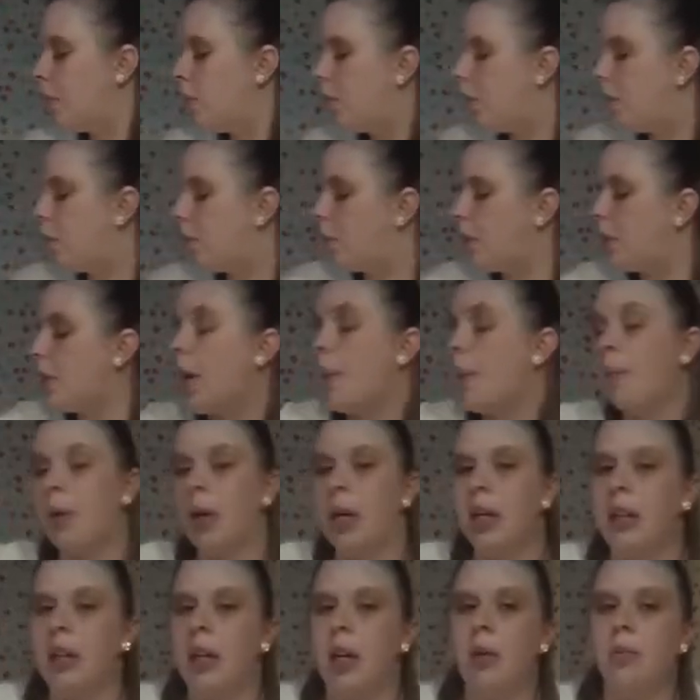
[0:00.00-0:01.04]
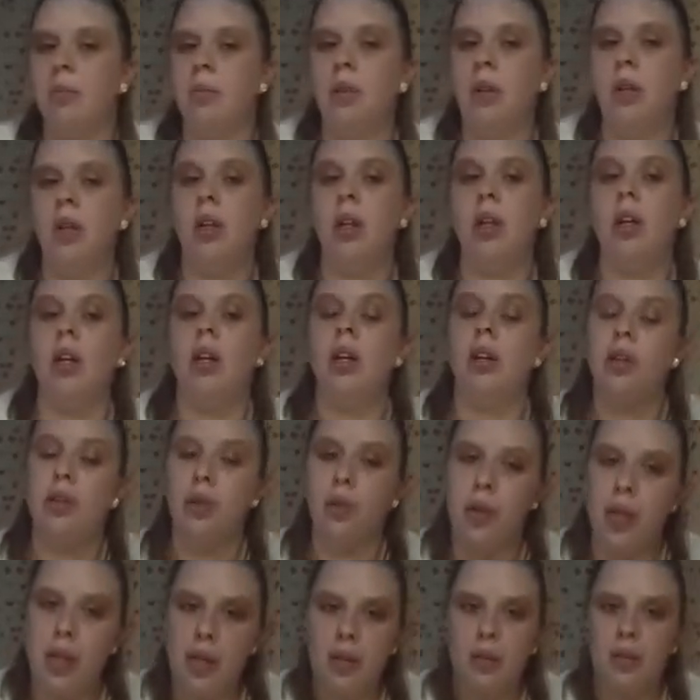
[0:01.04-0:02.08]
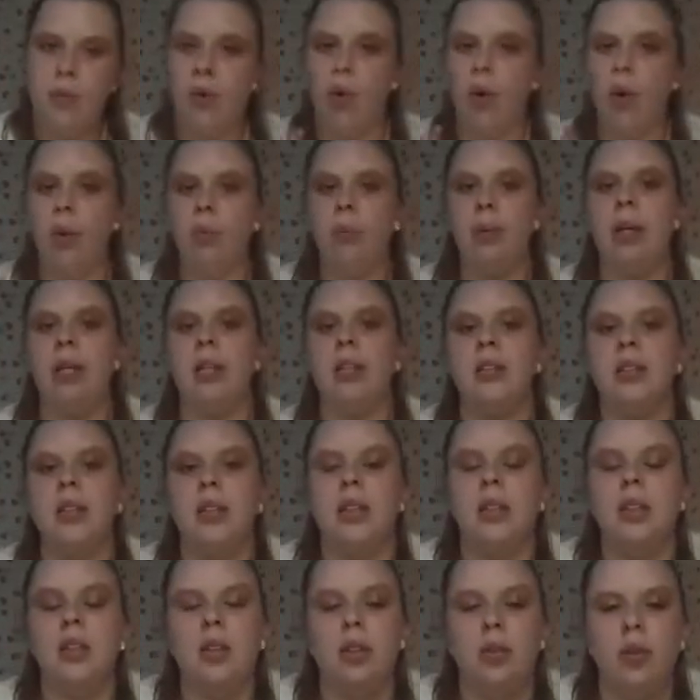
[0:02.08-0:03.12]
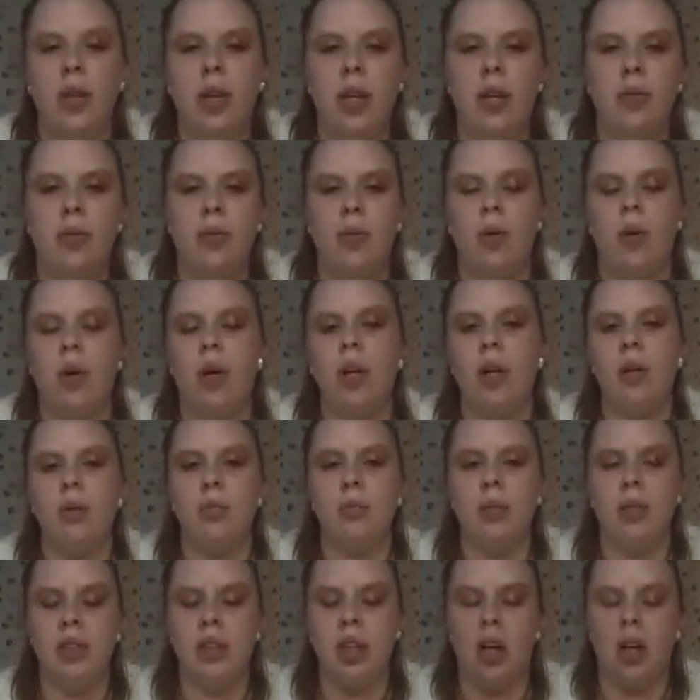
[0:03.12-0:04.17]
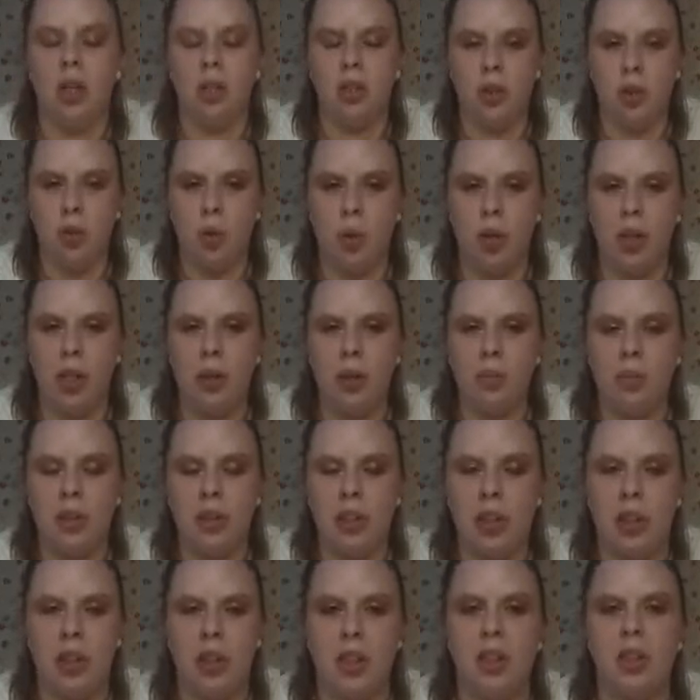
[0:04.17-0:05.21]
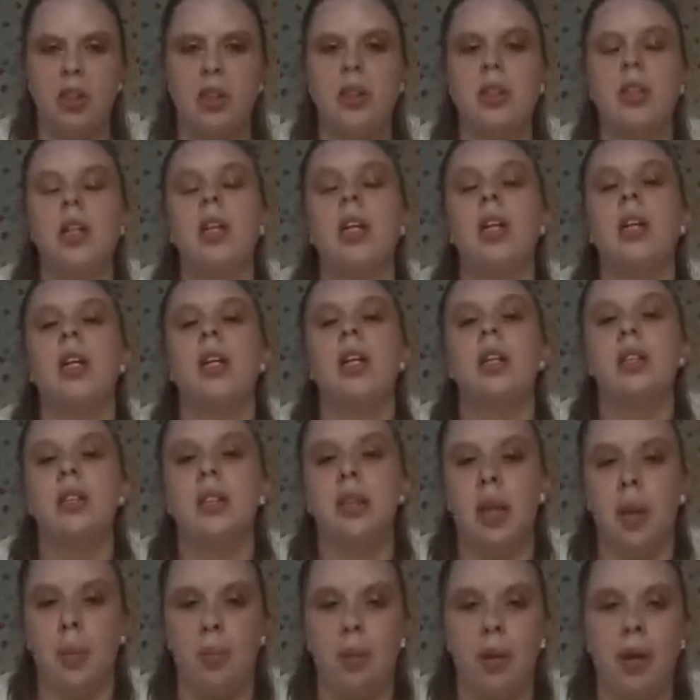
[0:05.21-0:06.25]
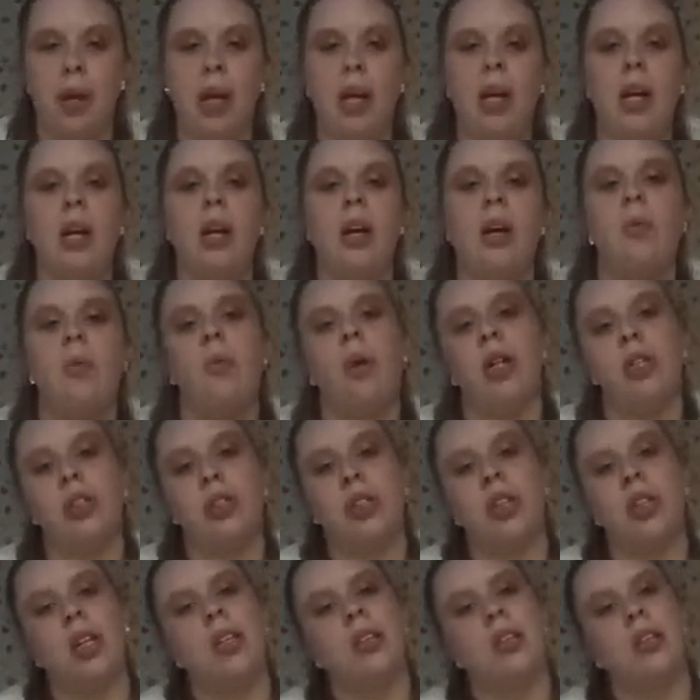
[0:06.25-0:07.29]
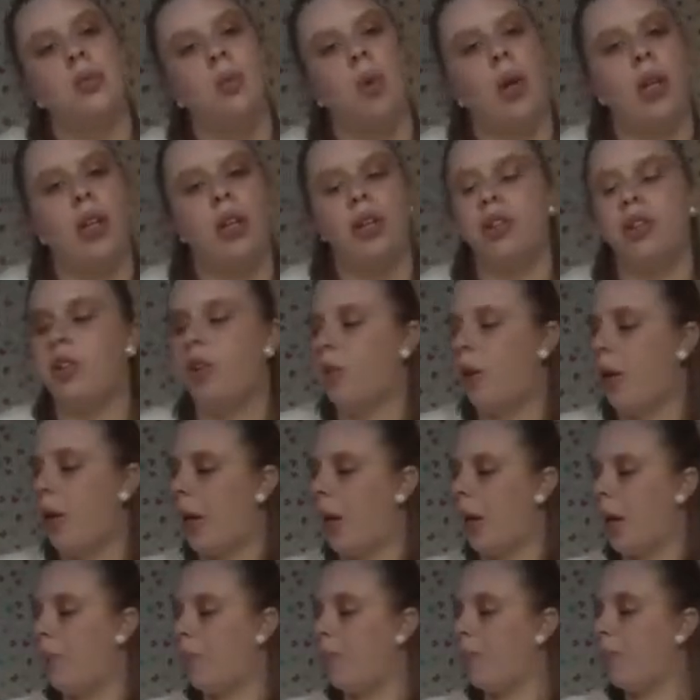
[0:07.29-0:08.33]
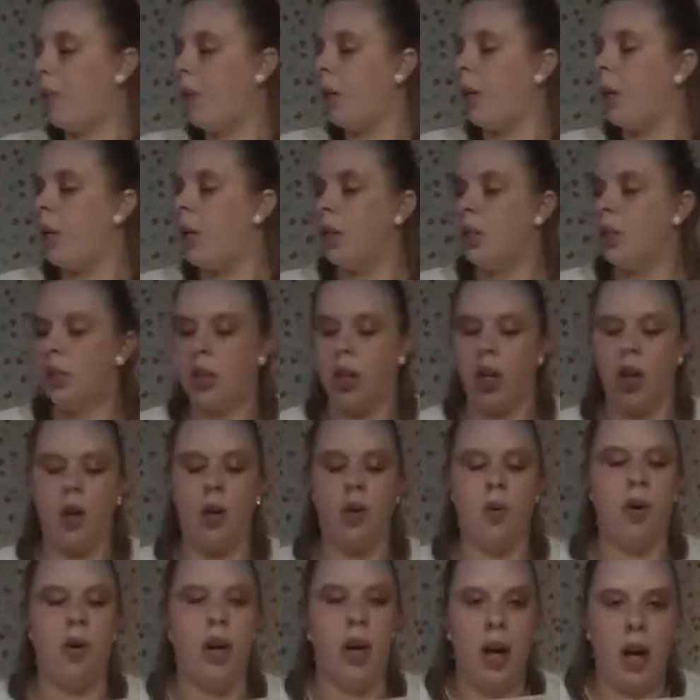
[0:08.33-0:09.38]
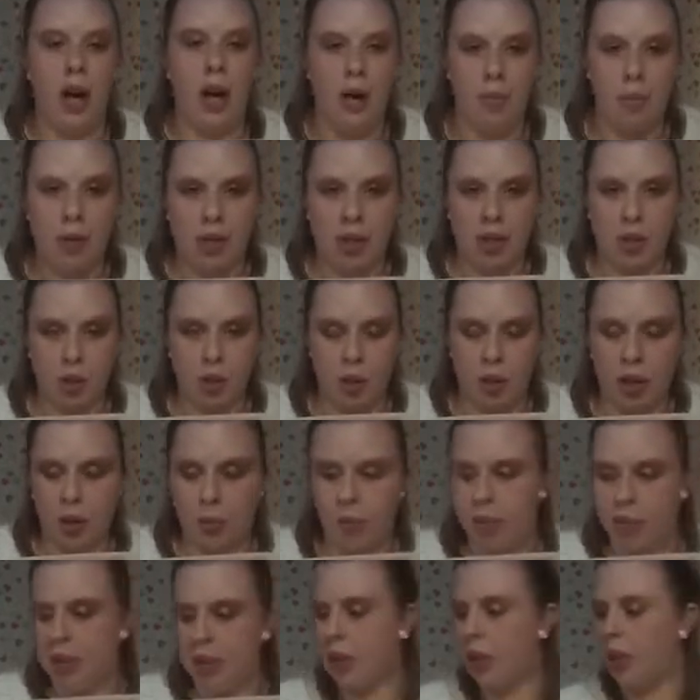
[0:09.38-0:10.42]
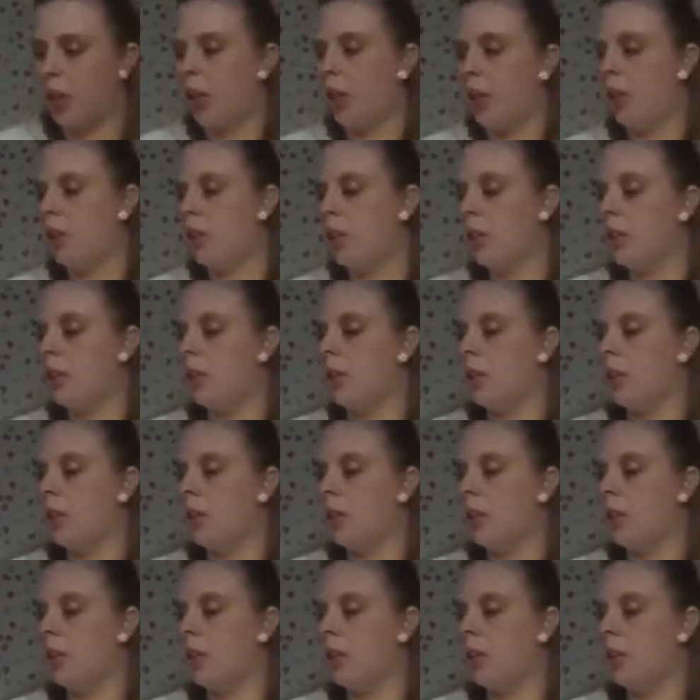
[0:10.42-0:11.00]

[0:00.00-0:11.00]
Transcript: separate them 3 to 4 pieces, 3 to 4 assorted materials separated, and watch the kids while they're doing it. So I have my assorted materials.